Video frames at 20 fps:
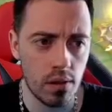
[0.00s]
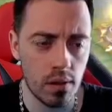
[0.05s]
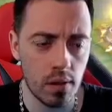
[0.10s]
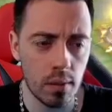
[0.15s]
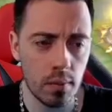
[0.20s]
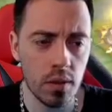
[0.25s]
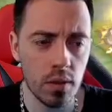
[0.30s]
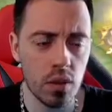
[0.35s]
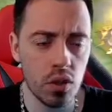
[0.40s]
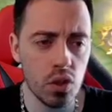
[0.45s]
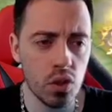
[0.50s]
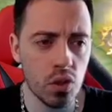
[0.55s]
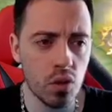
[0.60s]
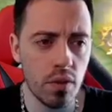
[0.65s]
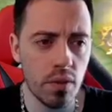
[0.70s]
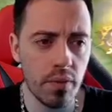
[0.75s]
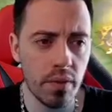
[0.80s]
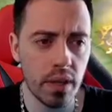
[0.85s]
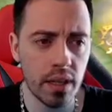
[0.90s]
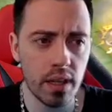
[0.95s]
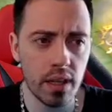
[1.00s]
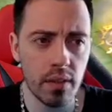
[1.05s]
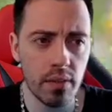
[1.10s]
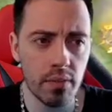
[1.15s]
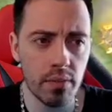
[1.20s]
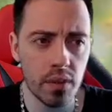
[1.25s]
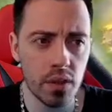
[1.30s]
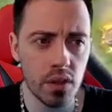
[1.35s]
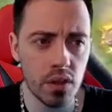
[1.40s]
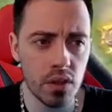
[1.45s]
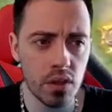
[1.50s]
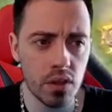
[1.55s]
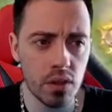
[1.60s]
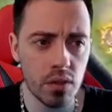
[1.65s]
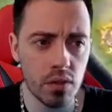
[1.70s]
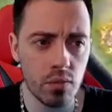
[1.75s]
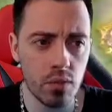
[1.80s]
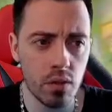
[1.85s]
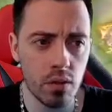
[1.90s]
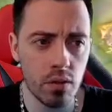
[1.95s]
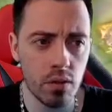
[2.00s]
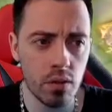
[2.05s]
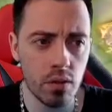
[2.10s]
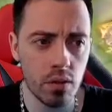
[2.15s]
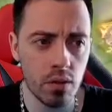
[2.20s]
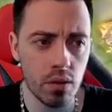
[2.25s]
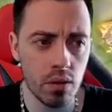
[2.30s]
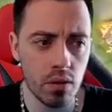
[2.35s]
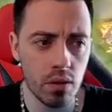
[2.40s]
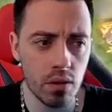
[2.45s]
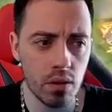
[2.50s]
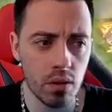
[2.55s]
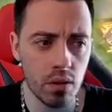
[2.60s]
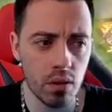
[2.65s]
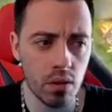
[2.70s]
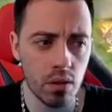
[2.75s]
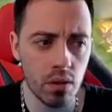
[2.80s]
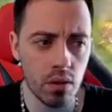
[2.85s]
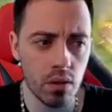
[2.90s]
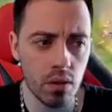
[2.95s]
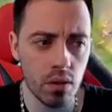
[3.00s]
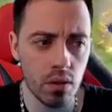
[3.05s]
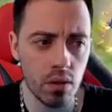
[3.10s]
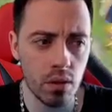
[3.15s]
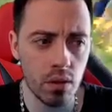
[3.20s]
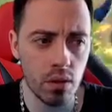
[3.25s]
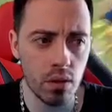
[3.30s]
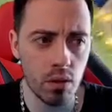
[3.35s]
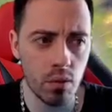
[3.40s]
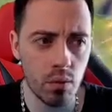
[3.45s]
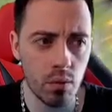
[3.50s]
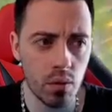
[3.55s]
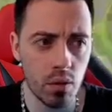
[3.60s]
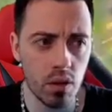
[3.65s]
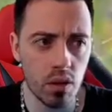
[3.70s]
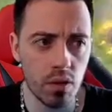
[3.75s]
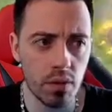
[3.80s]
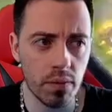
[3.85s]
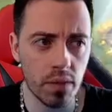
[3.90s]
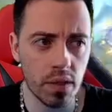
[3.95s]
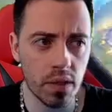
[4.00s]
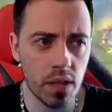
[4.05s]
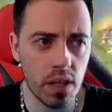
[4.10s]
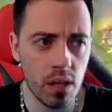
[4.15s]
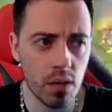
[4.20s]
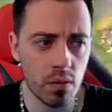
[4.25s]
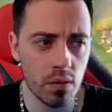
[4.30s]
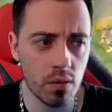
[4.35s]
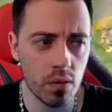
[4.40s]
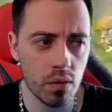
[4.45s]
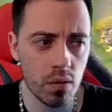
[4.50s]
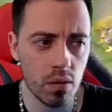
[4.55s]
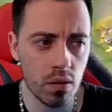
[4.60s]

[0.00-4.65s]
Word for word: I'm not sure if I can finish this one though. We're gonna find out.